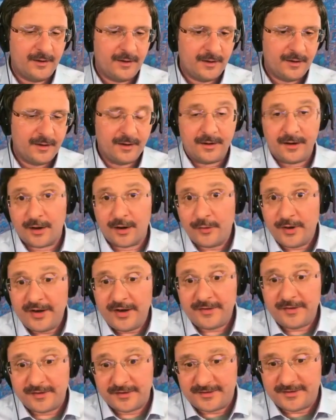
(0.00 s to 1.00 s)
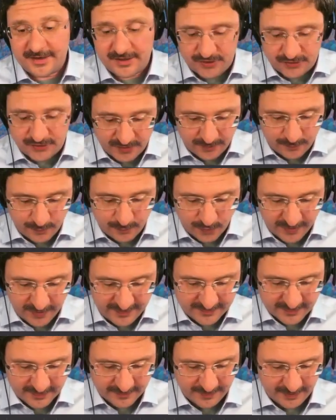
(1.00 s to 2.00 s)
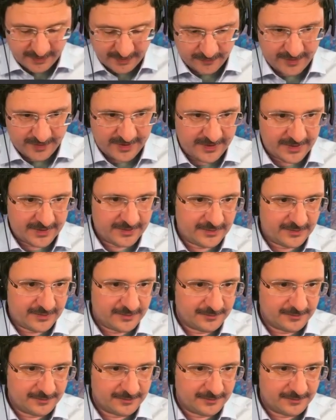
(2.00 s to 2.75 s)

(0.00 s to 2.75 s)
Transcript: And now we need the stationary points of the gradient.